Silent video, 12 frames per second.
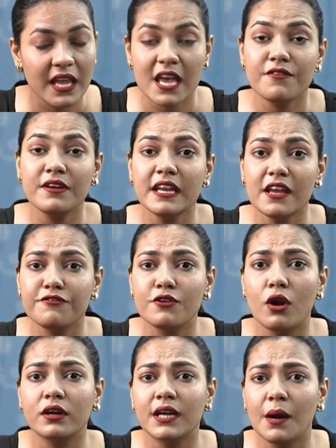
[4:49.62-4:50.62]
Even if
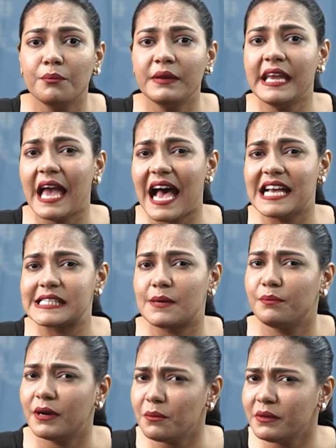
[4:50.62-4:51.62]
your company has a
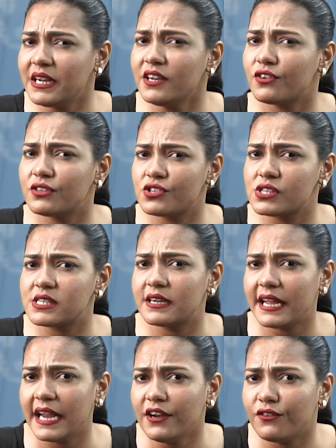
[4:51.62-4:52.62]
permanent
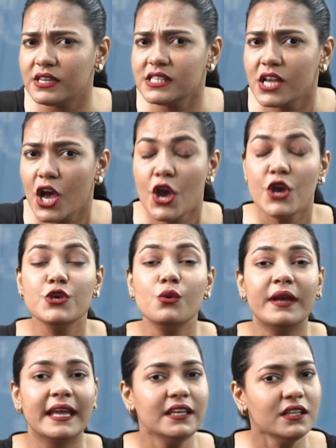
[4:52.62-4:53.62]
registered address, you
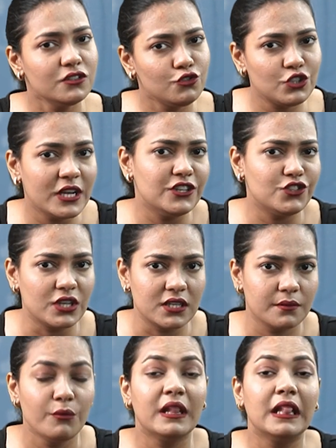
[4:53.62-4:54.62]
can change it
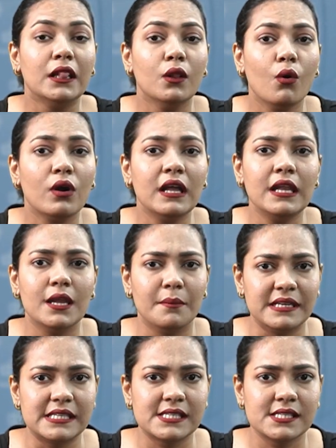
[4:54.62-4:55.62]
with local
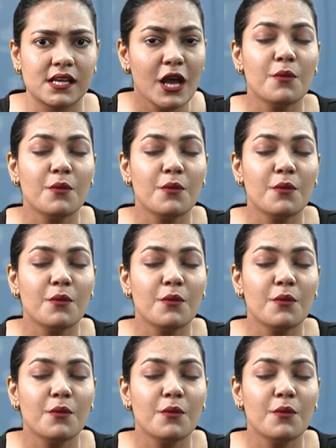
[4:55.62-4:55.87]
limits,